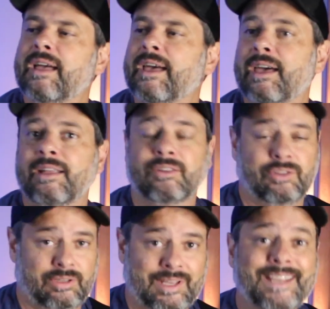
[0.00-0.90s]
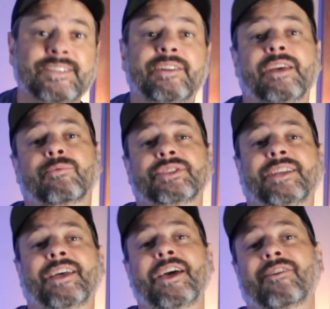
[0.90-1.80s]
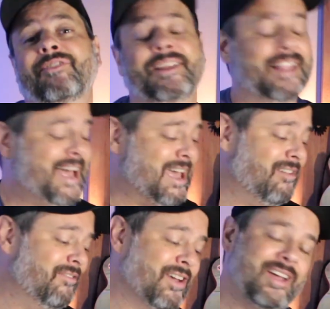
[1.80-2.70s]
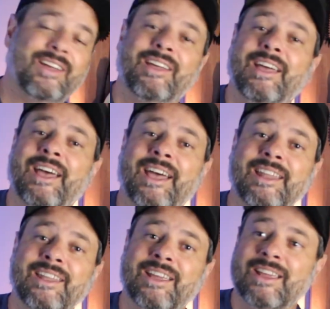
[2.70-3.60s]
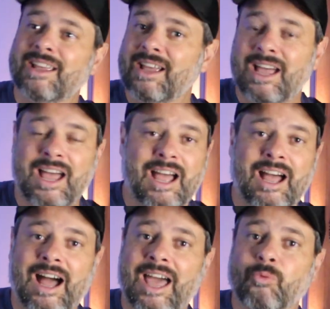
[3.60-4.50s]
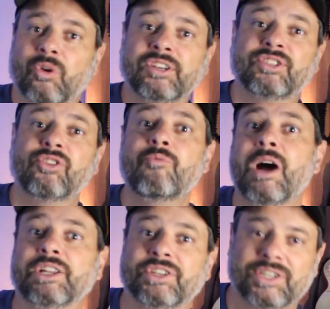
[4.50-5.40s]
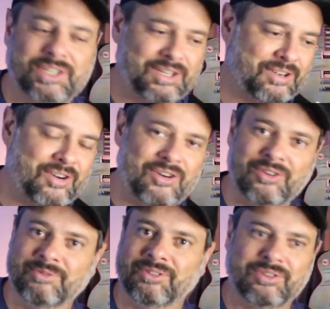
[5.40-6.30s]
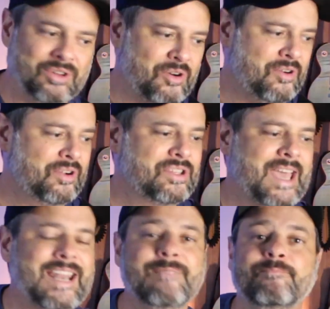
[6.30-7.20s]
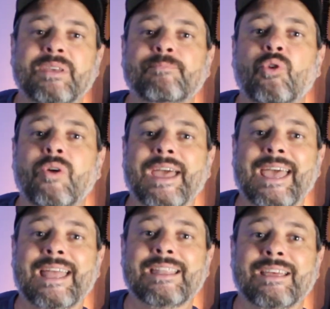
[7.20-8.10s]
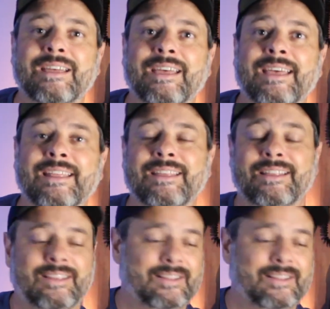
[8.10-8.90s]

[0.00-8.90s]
And yesterday was a day of a live, and I worked so much on, getting people in and